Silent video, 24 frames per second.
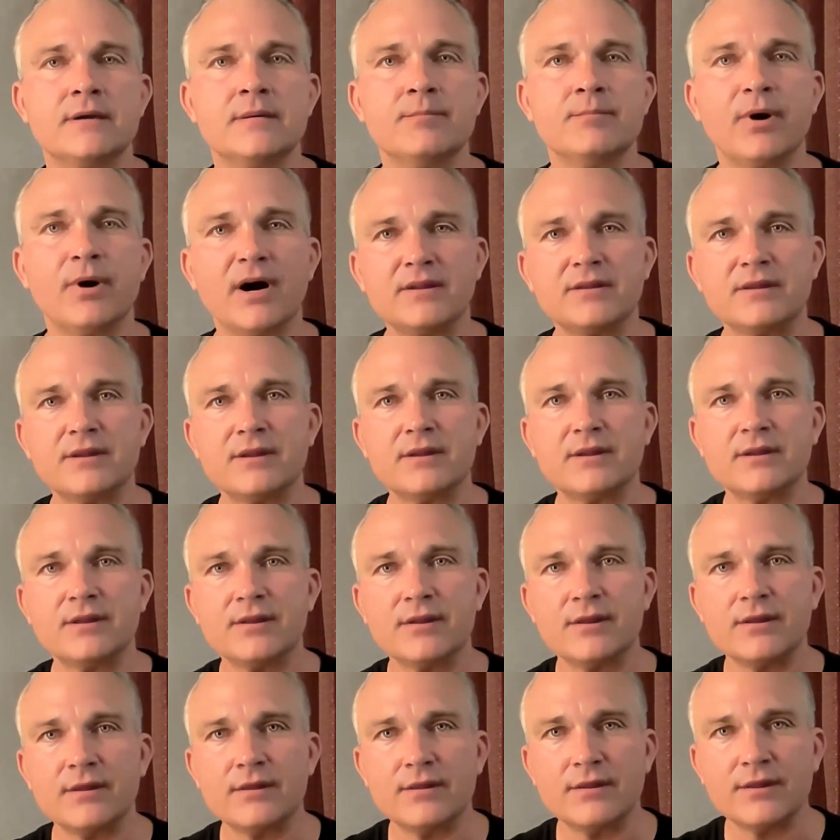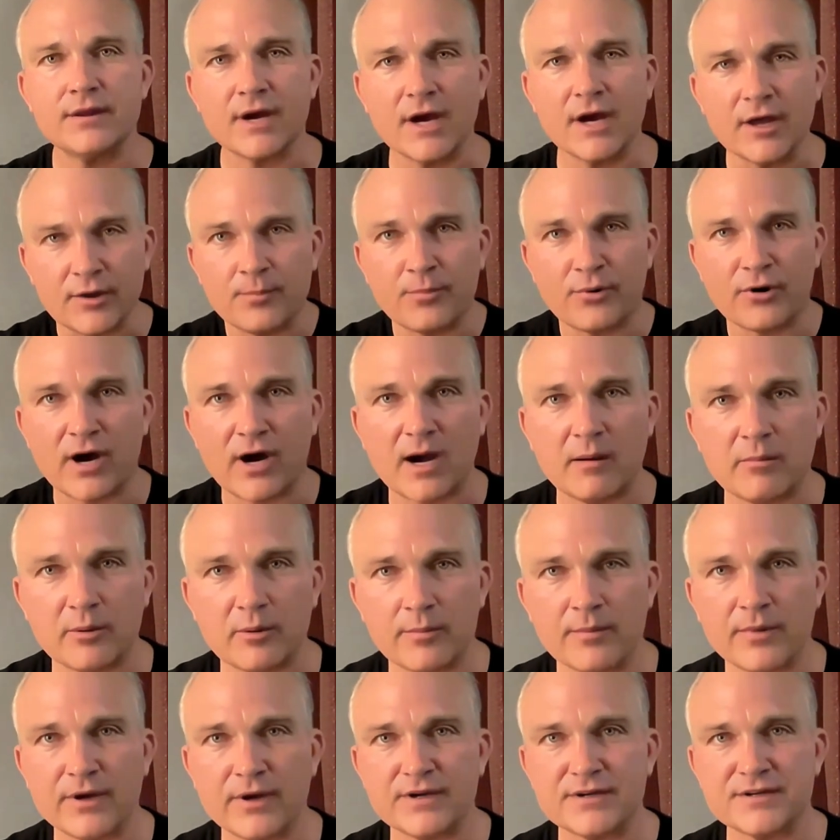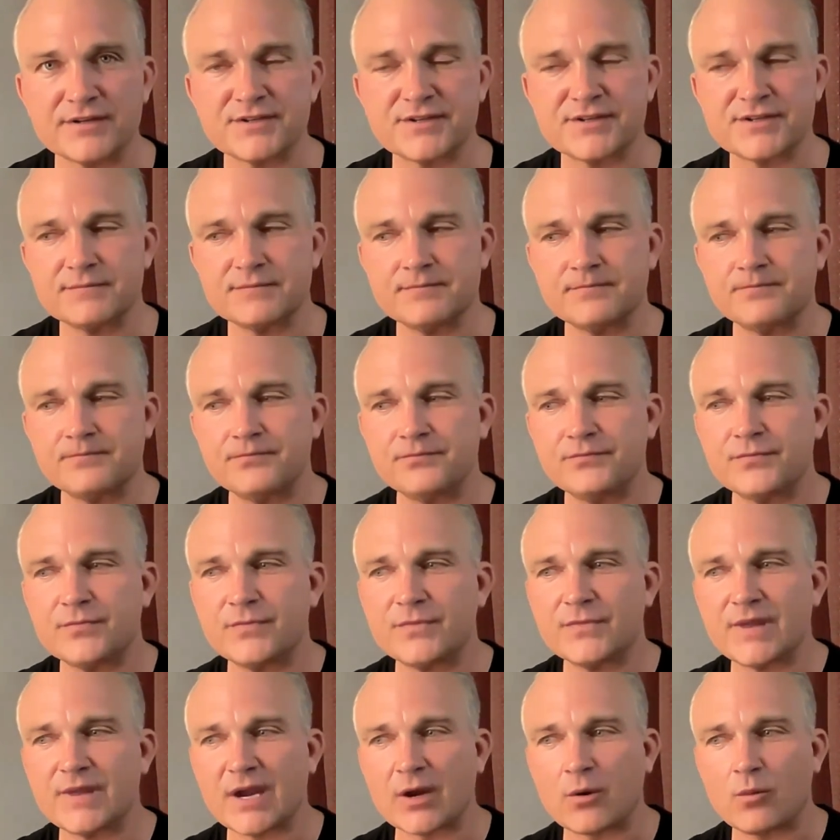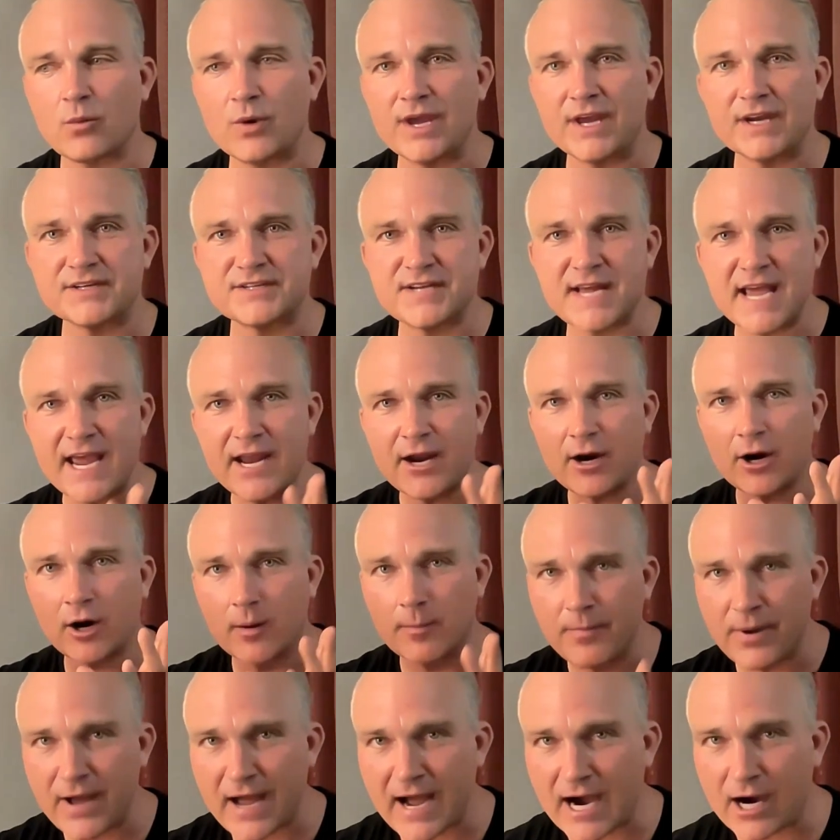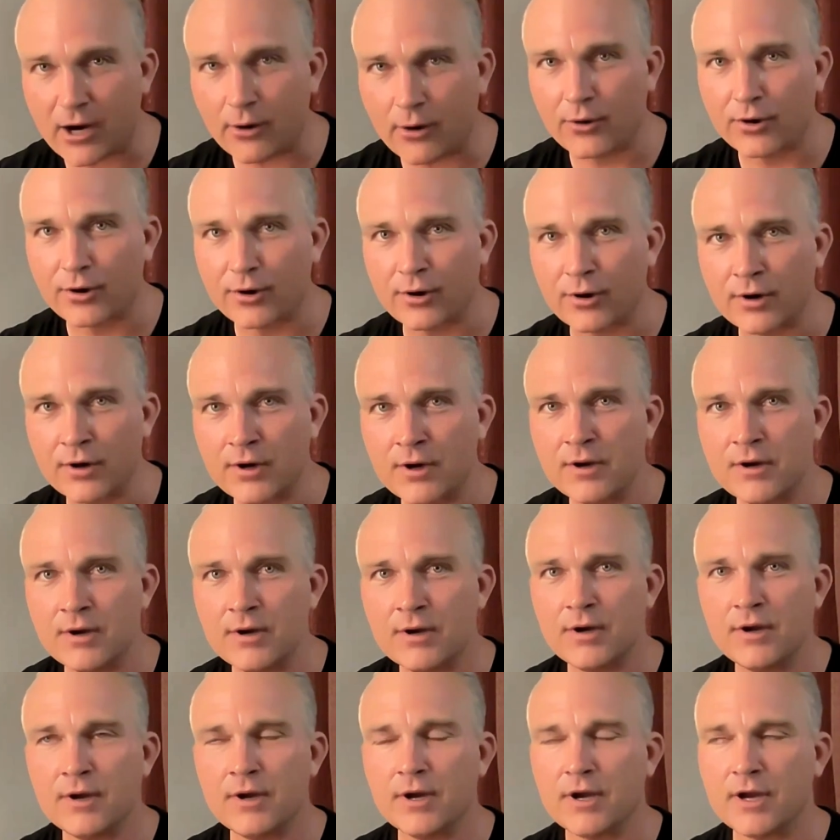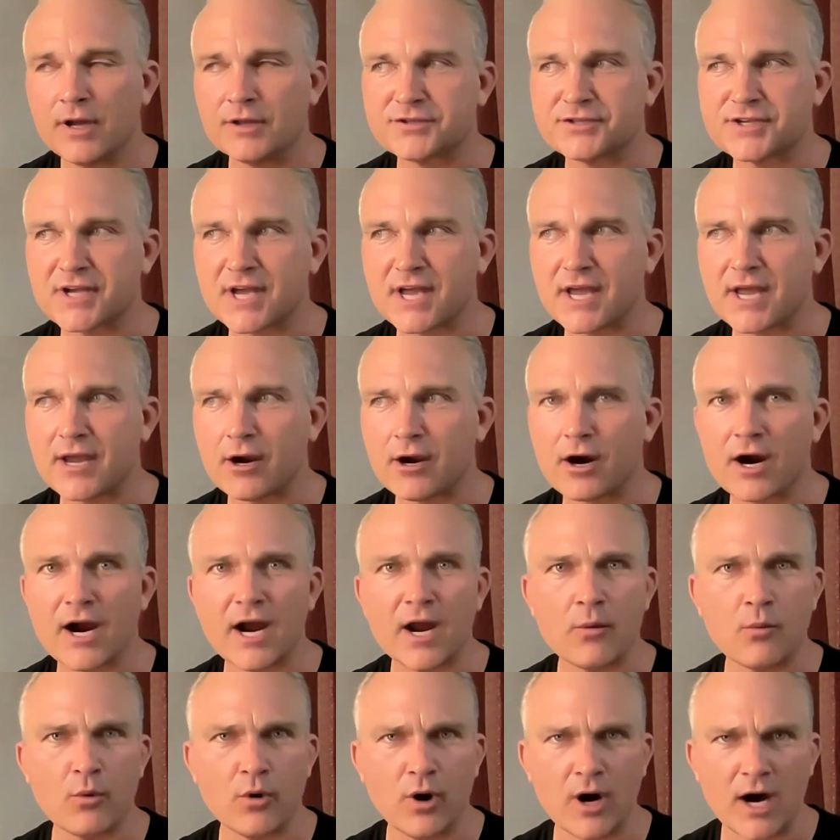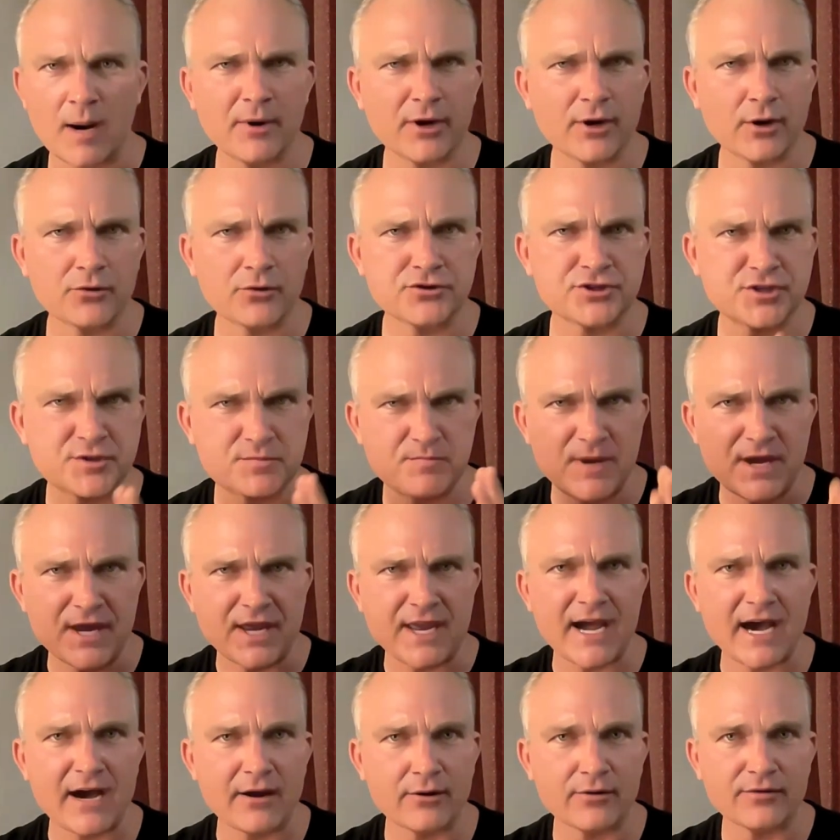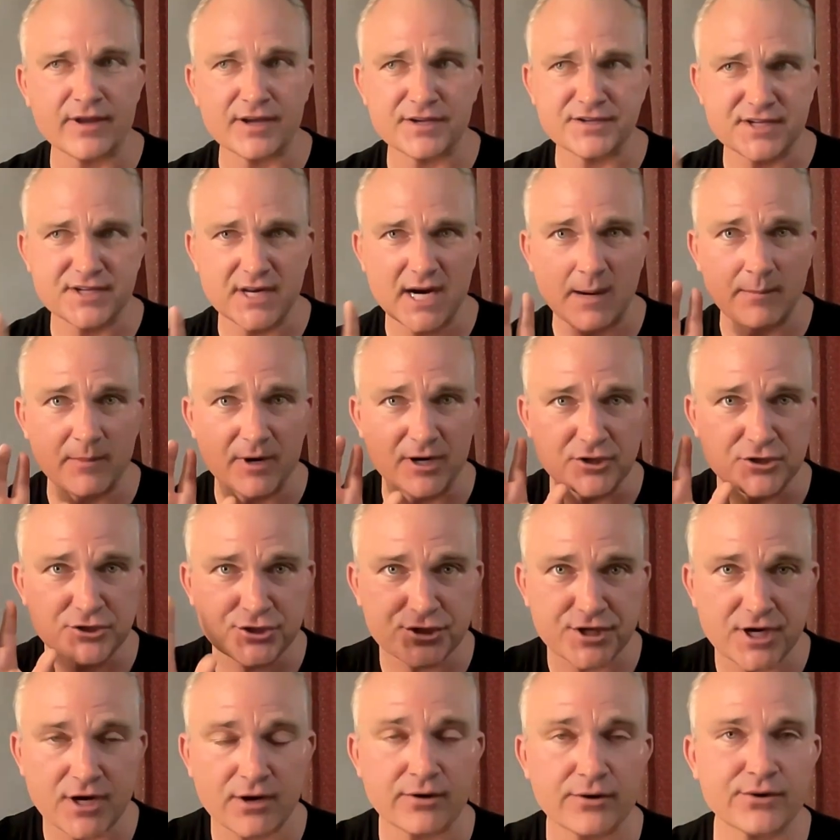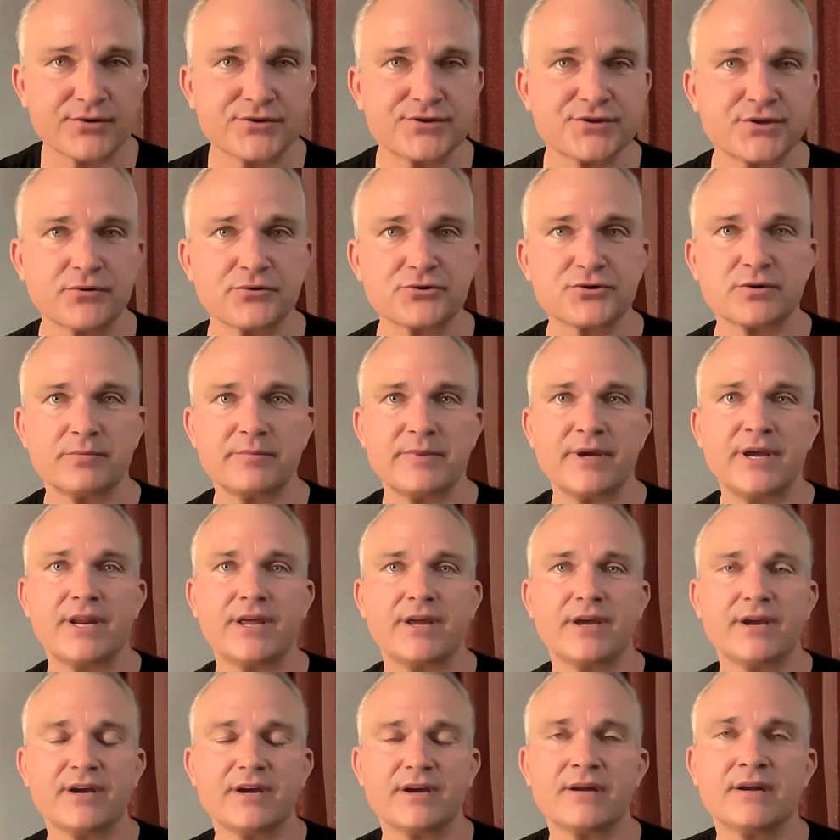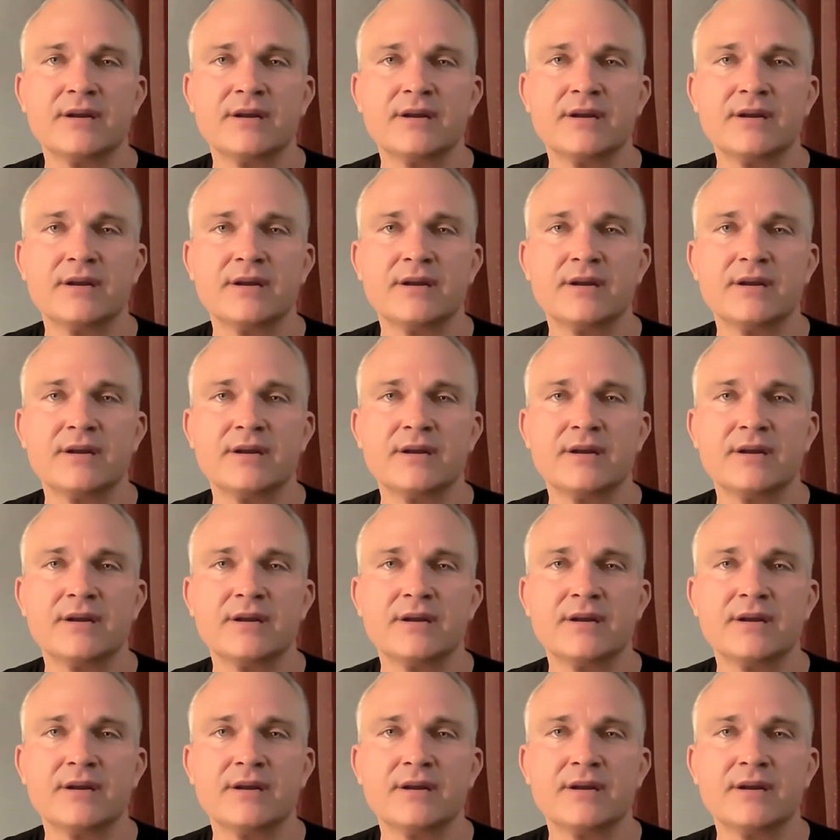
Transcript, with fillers: But the other problem is, like, we can take our power and say, all right, well, I'm going to go speak out on this and I'm going to share it on social media.